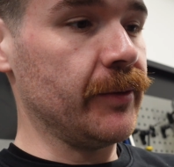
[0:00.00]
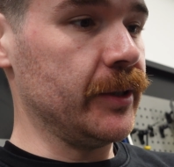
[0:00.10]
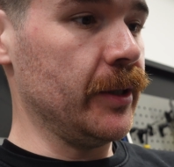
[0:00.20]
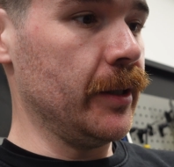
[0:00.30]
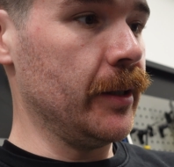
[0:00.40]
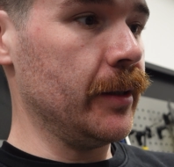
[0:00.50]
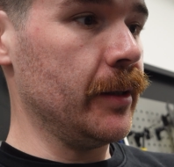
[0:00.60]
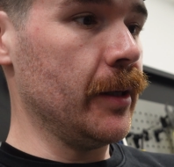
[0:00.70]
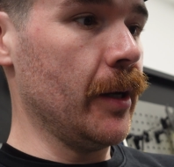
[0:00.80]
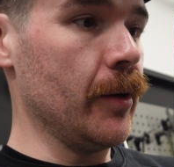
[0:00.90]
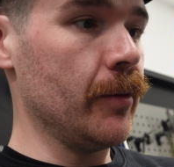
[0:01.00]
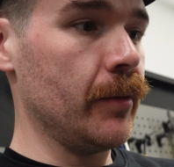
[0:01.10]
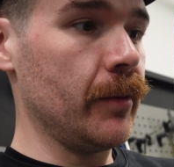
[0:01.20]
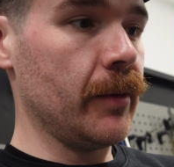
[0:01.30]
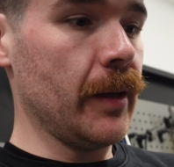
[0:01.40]
which are, you know,
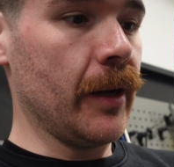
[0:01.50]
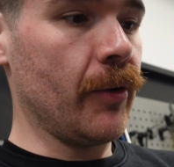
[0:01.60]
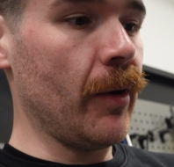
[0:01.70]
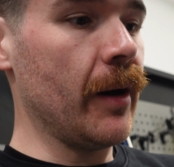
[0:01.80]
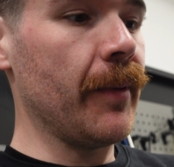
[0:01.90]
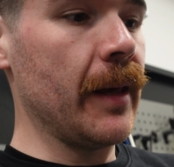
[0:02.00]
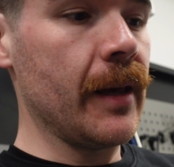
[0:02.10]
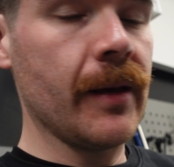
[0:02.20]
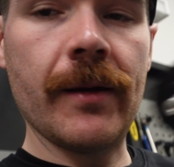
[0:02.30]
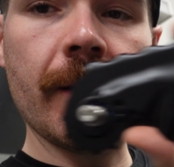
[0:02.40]
incredibly